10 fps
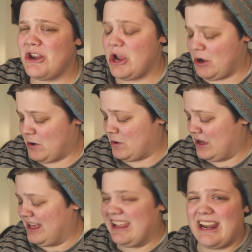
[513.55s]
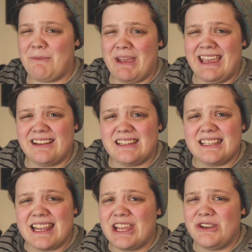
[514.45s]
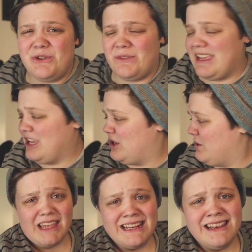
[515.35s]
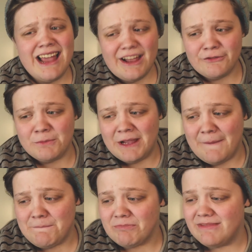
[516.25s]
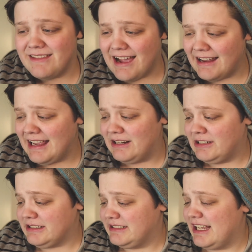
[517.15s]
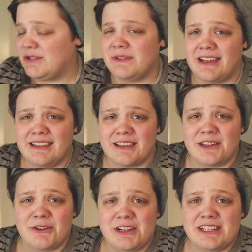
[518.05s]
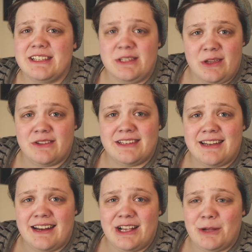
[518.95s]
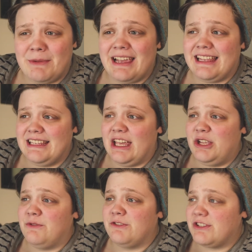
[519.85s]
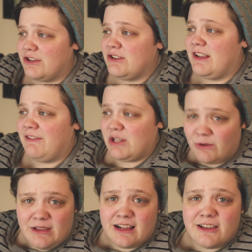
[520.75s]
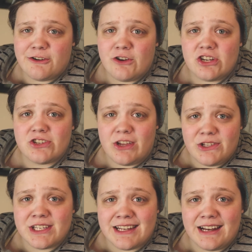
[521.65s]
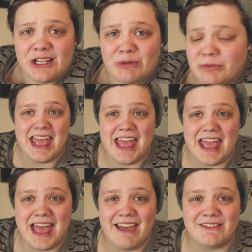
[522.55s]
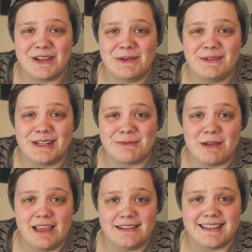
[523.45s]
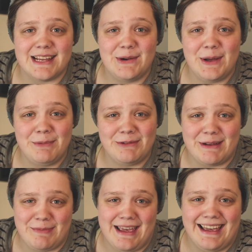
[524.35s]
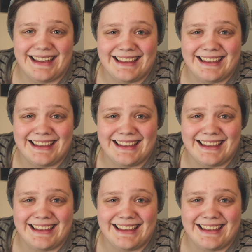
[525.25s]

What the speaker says: No, now my hand is sticky. No, thank you. Not for me. Not at all. I do not like licorice and salt does not help. I can tell you for certain if you don't like licorice, salt does not help. I have to go wash my hands now. I'll be right back.